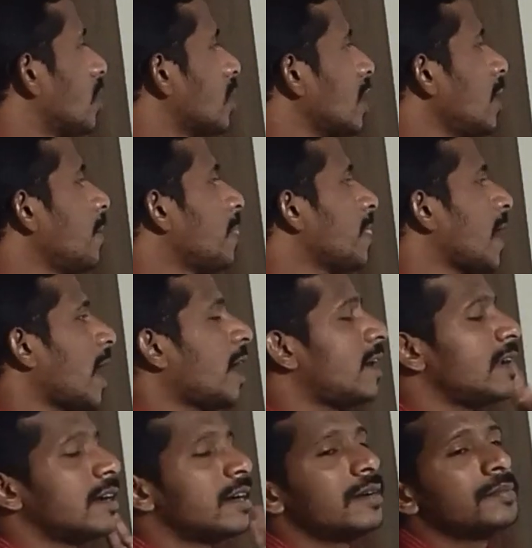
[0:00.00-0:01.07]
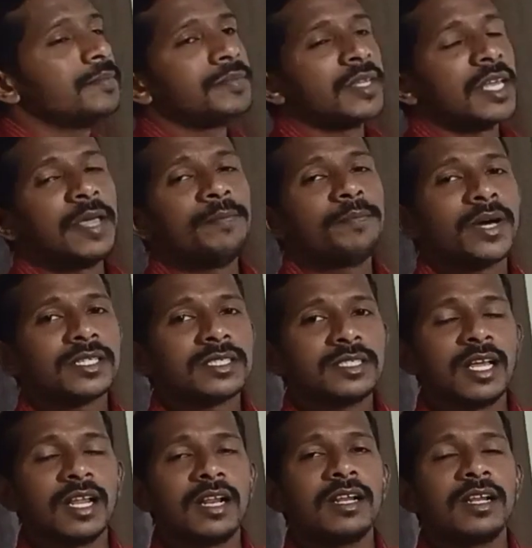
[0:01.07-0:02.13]
Okay, and
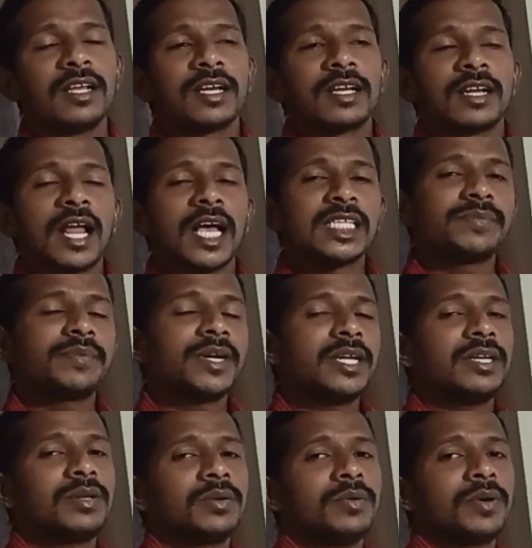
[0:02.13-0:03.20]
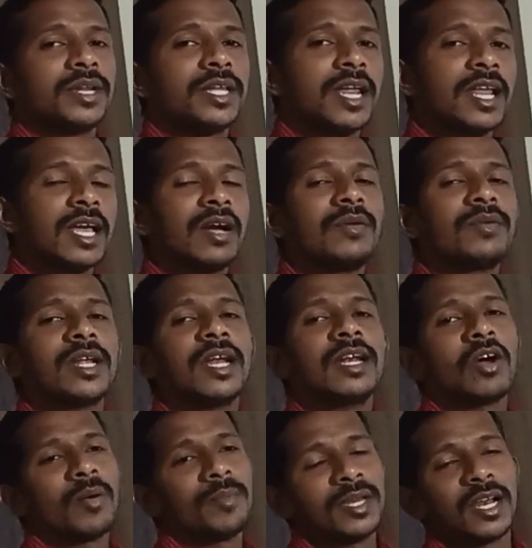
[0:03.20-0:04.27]
impersonal classified into real account
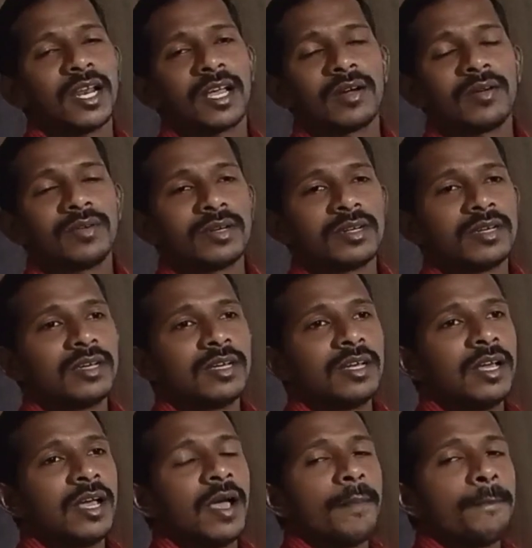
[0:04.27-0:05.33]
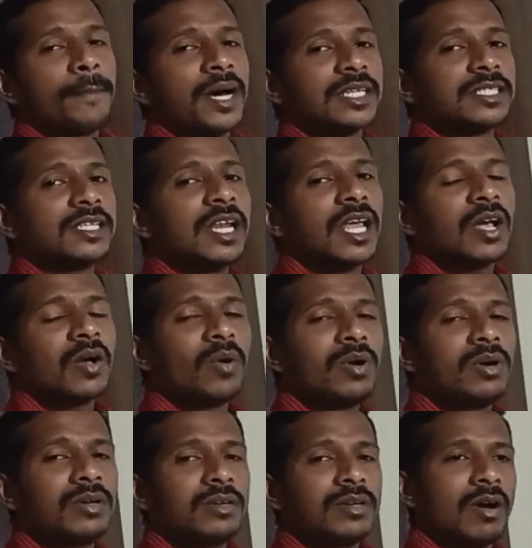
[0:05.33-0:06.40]
and nominal account. Personal
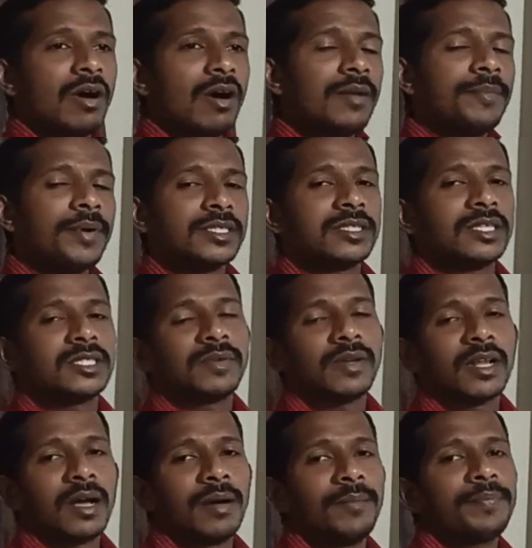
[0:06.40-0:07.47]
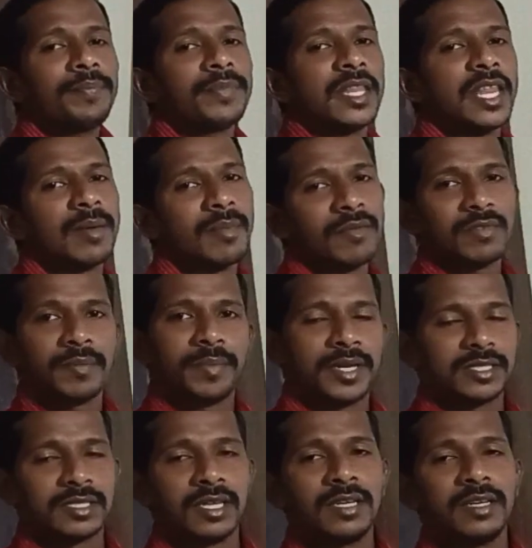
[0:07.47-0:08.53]
account, all persons will come, name of the
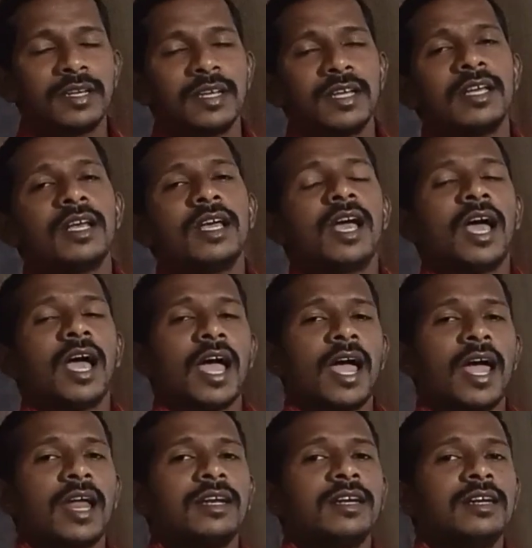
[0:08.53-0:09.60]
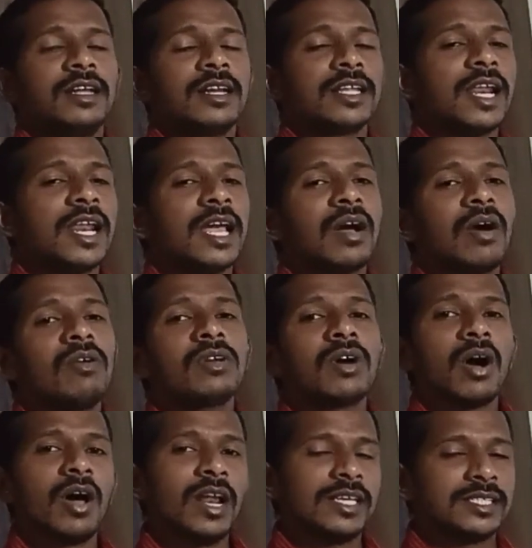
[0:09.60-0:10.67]
person, and real account,
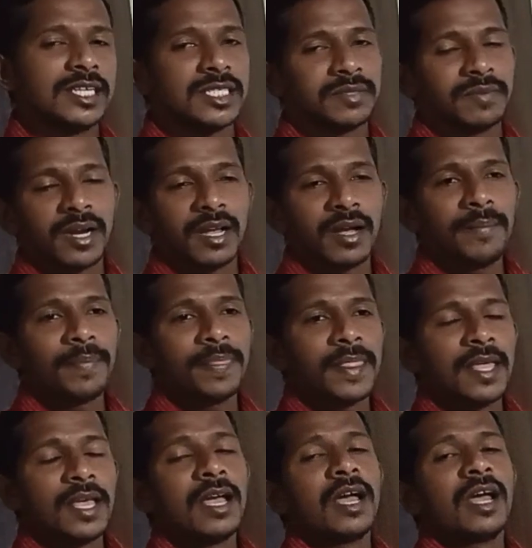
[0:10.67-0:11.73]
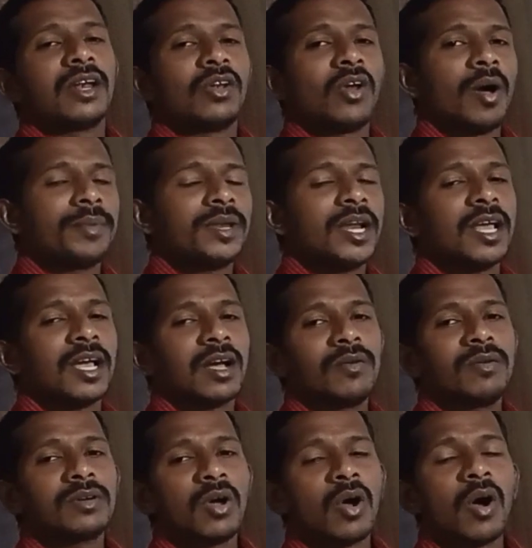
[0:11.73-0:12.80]
all assets will come. Nominal
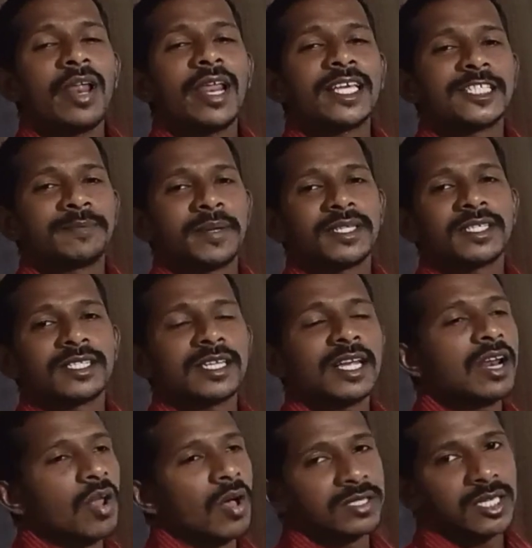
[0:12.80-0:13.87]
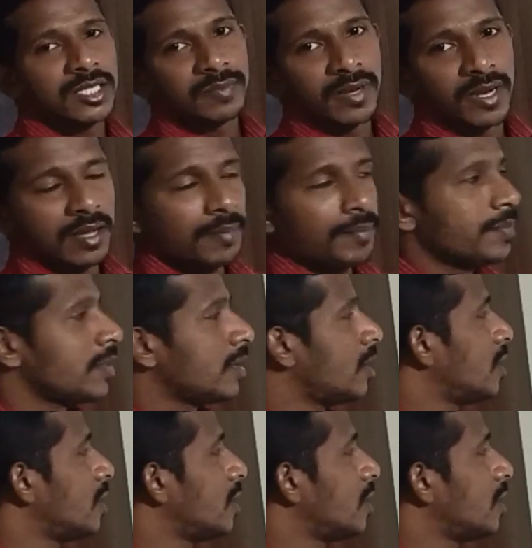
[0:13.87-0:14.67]
account, all expenses and losses will come.